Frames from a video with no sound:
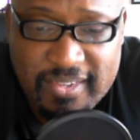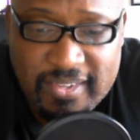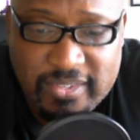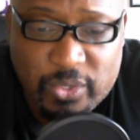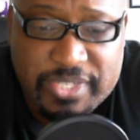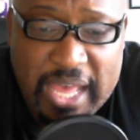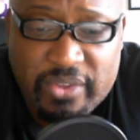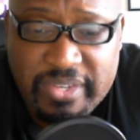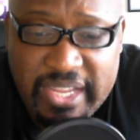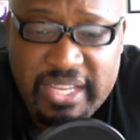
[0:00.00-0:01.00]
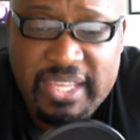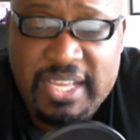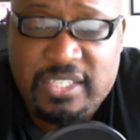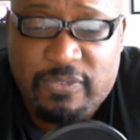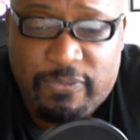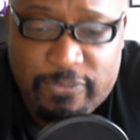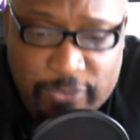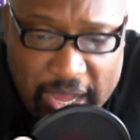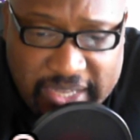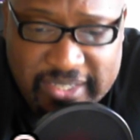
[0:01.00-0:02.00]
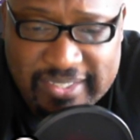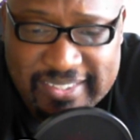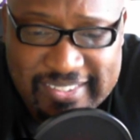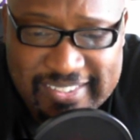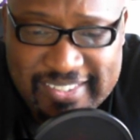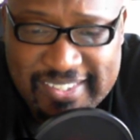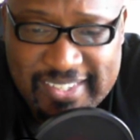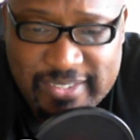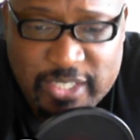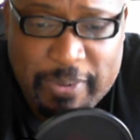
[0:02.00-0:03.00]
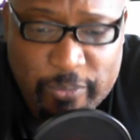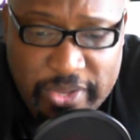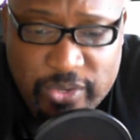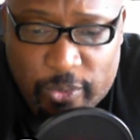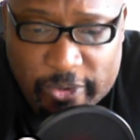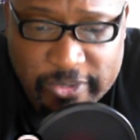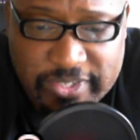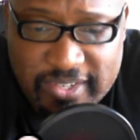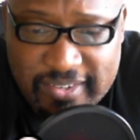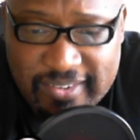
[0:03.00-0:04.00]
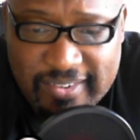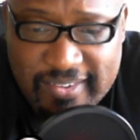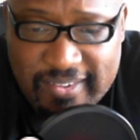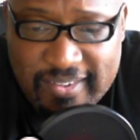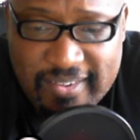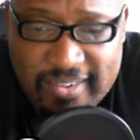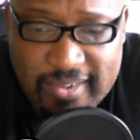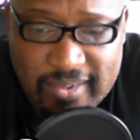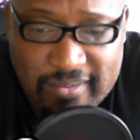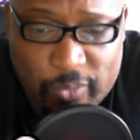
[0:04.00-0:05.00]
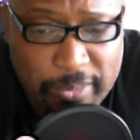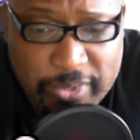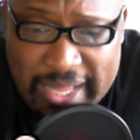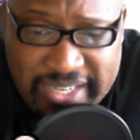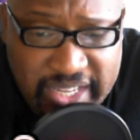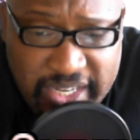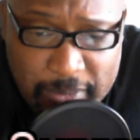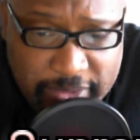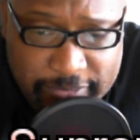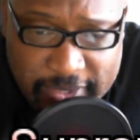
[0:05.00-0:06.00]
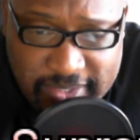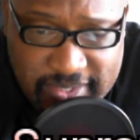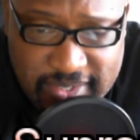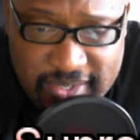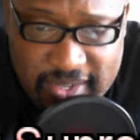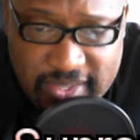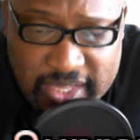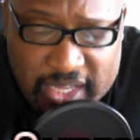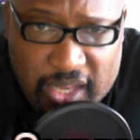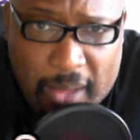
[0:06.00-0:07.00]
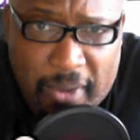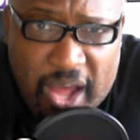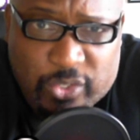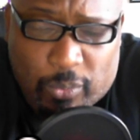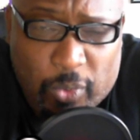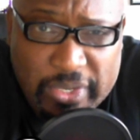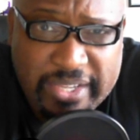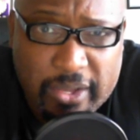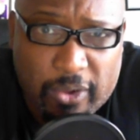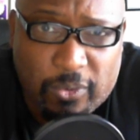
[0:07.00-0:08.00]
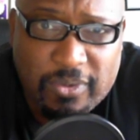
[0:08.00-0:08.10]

You sound needy as fuck just by reading your words. Women don't like needy motherfuckers that glom onto and won't let go.